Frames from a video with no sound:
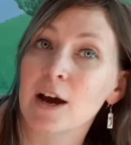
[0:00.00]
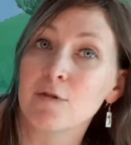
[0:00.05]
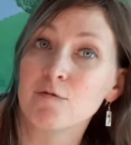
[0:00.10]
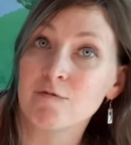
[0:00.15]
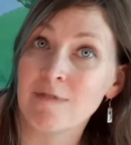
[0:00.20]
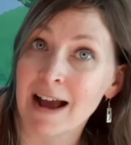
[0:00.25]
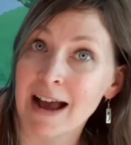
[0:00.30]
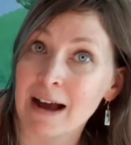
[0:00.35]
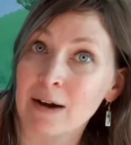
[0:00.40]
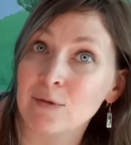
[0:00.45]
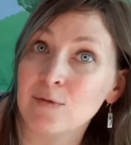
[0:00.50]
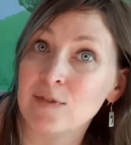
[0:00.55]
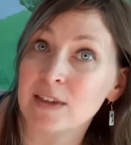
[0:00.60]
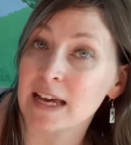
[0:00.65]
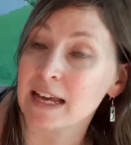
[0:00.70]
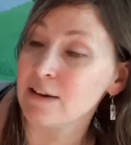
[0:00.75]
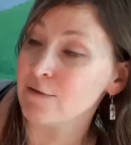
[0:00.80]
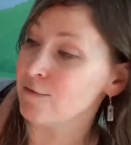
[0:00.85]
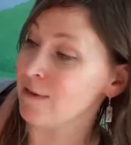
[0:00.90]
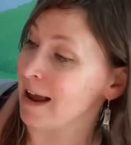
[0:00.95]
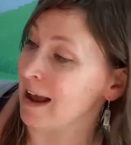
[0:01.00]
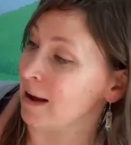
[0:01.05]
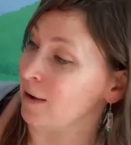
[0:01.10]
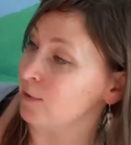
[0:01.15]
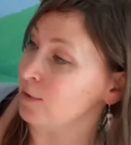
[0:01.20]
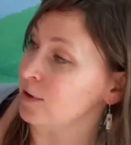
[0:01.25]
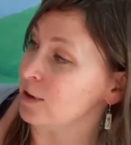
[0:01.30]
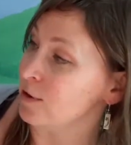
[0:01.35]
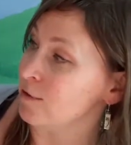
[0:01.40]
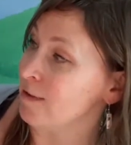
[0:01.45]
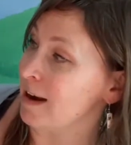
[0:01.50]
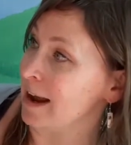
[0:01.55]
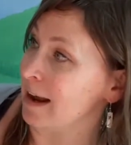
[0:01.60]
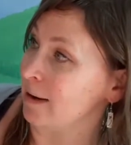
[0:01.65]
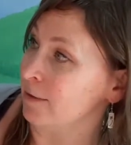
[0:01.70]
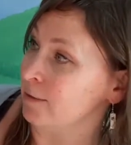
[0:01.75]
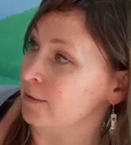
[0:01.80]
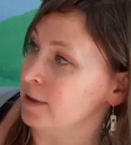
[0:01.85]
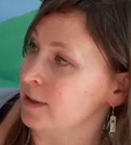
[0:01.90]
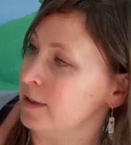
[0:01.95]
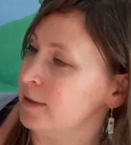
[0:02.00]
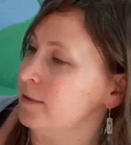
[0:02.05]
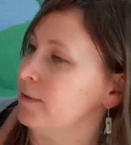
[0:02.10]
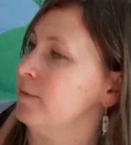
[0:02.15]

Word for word: round and round and round.